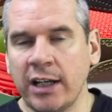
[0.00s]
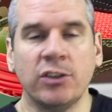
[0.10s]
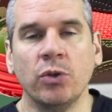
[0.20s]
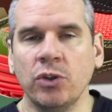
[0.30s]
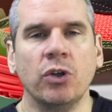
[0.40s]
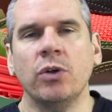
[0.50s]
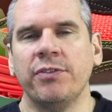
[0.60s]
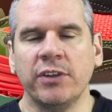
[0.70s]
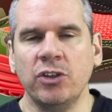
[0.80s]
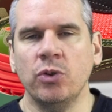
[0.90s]
I don't know
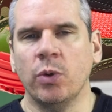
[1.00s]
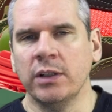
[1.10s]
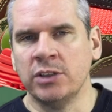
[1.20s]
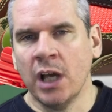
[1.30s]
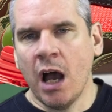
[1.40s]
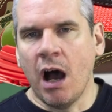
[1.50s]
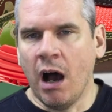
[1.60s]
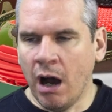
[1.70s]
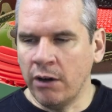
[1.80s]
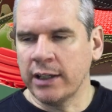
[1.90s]
if the new ones
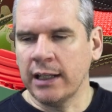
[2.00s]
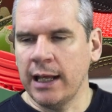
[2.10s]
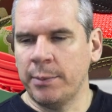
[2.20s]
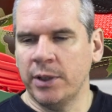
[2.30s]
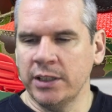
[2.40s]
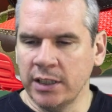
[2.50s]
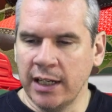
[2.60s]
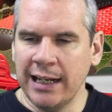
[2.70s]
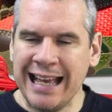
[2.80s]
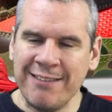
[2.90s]
are a collaboration,
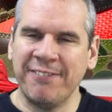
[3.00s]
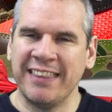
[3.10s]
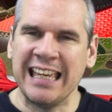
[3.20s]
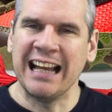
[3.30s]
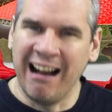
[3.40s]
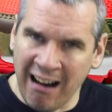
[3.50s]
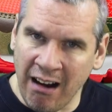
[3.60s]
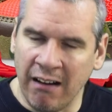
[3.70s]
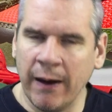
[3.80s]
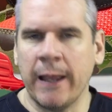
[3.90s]
and if they
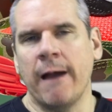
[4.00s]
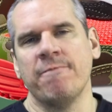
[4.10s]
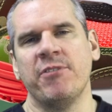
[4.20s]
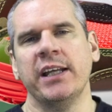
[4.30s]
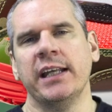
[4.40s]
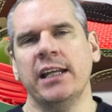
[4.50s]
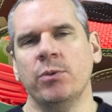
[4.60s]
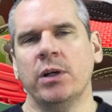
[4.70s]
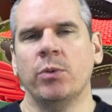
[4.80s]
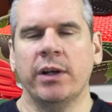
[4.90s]
are, I can't find
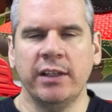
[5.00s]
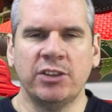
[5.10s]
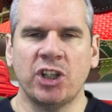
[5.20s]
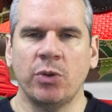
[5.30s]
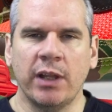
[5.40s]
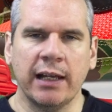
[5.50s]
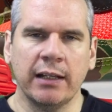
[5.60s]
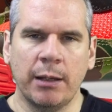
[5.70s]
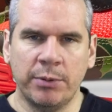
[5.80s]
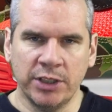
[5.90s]
anywhere where they shout that
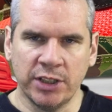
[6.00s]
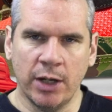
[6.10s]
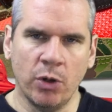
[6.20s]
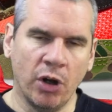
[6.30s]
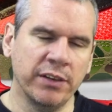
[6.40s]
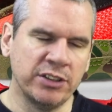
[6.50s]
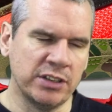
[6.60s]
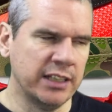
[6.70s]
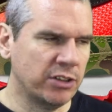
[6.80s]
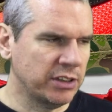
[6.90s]
collaboration out on the
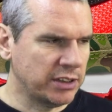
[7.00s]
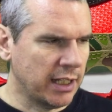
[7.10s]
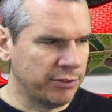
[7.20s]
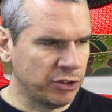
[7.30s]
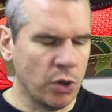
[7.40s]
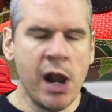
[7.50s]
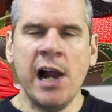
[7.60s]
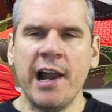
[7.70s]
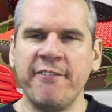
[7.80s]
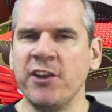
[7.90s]
sneaker itself. So
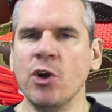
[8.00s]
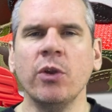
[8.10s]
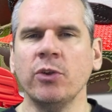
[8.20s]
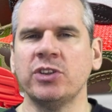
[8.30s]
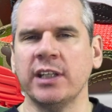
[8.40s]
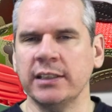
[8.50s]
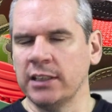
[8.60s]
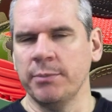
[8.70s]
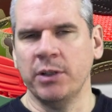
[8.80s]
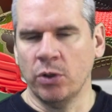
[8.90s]
if you know those things,
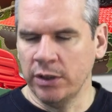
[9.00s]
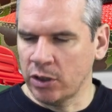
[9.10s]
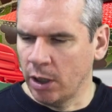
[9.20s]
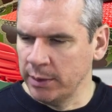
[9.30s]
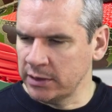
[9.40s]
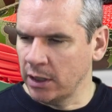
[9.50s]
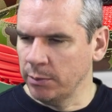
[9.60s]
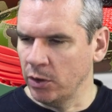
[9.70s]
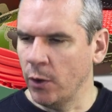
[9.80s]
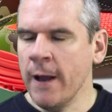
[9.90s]
let me know in the comments down
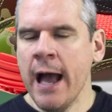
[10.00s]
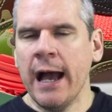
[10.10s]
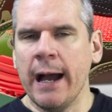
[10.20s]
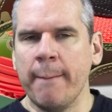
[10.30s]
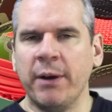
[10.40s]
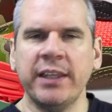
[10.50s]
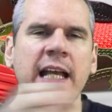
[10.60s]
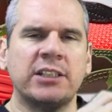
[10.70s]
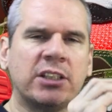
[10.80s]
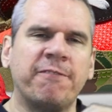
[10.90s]
below. But
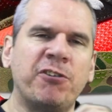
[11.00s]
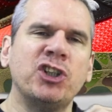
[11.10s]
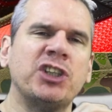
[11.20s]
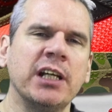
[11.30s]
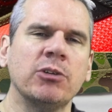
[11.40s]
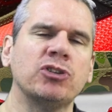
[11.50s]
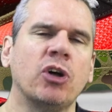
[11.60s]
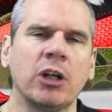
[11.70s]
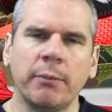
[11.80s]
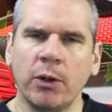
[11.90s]
yes, the first thing I was
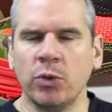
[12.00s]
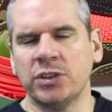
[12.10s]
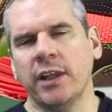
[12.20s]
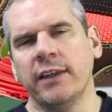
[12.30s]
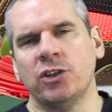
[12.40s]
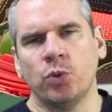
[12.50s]
talking about was that they